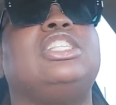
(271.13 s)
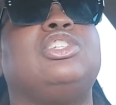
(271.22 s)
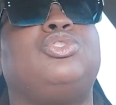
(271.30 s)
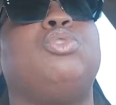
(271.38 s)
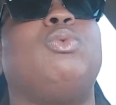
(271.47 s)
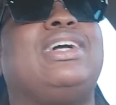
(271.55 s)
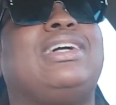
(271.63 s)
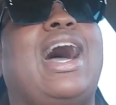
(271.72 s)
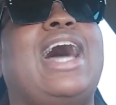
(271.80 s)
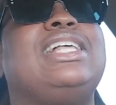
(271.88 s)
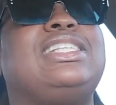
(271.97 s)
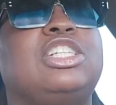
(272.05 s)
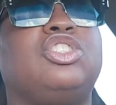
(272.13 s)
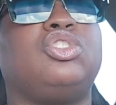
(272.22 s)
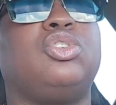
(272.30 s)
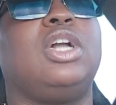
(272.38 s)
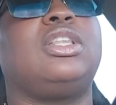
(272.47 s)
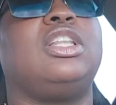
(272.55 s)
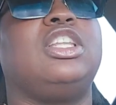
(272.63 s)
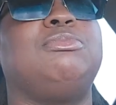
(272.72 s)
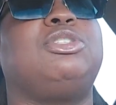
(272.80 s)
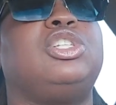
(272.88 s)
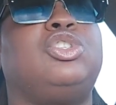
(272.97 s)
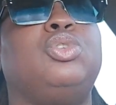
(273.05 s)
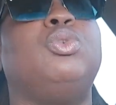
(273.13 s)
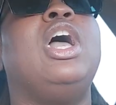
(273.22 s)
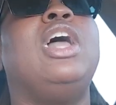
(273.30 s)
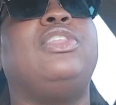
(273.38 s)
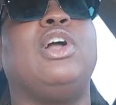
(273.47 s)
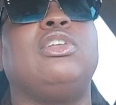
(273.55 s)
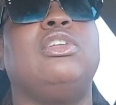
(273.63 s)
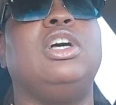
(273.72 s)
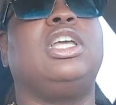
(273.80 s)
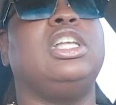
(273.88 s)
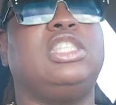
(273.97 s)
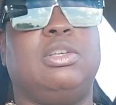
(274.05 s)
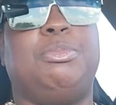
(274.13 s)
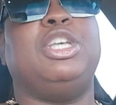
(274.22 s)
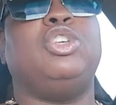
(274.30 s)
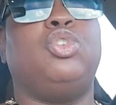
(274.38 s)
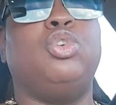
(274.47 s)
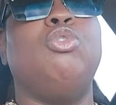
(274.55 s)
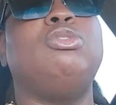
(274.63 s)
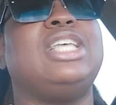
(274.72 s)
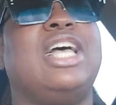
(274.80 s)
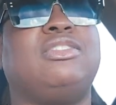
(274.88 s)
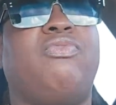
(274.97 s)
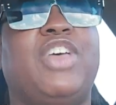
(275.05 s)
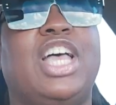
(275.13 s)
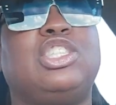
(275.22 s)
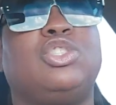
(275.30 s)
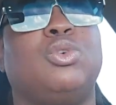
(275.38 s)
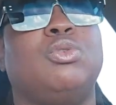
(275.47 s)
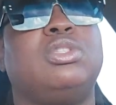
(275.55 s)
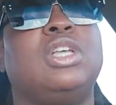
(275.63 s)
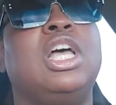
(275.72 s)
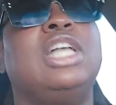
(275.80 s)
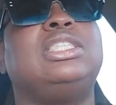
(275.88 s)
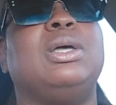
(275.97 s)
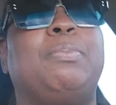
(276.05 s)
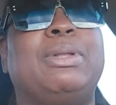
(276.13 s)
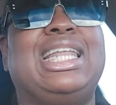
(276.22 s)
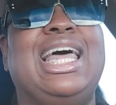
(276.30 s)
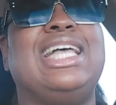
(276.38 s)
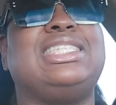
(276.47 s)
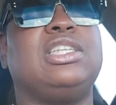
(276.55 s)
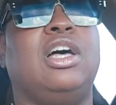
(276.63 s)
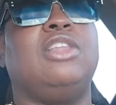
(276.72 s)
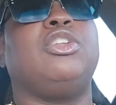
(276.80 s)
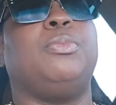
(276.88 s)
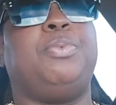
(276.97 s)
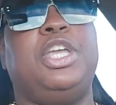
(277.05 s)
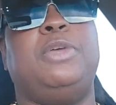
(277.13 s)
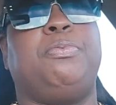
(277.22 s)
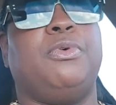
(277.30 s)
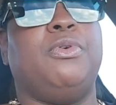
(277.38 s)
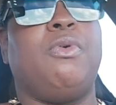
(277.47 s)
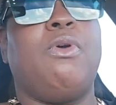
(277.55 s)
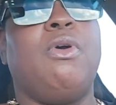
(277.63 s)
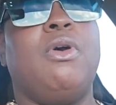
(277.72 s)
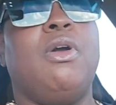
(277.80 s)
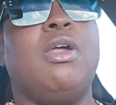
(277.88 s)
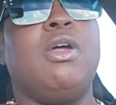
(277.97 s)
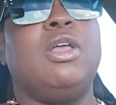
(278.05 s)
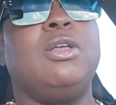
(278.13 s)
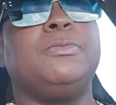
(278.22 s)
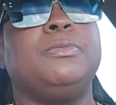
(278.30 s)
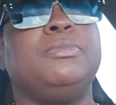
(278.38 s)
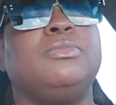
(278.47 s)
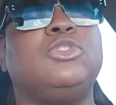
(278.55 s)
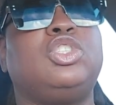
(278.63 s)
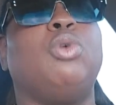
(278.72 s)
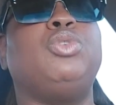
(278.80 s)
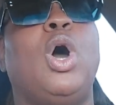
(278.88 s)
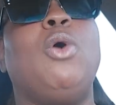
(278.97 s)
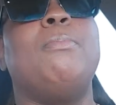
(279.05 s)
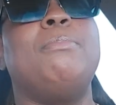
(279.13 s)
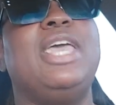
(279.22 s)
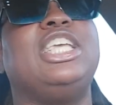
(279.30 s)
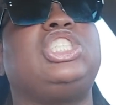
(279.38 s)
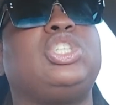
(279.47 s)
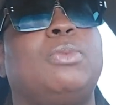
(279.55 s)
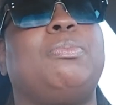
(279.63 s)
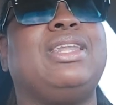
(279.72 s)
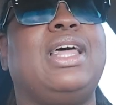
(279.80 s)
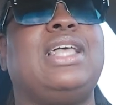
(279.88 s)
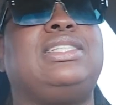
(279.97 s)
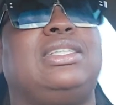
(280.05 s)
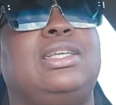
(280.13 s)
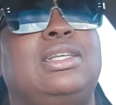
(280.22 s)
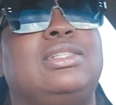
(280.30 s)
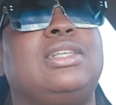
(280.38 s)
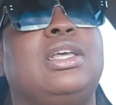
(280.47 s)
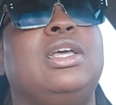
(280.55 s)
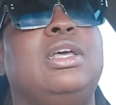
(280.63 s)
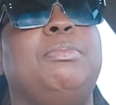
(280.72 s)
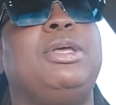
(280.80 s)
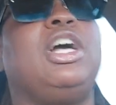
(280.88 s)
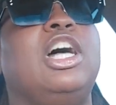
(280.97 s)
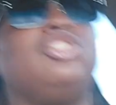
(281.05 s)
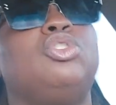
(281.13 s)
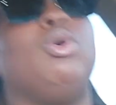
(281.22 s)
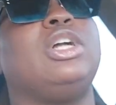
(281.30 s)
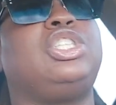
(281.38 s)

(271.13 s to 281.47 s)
to do what God has instructed them to do. They're looking to be used as vessels to bless other people. So don't miss your blessing because you are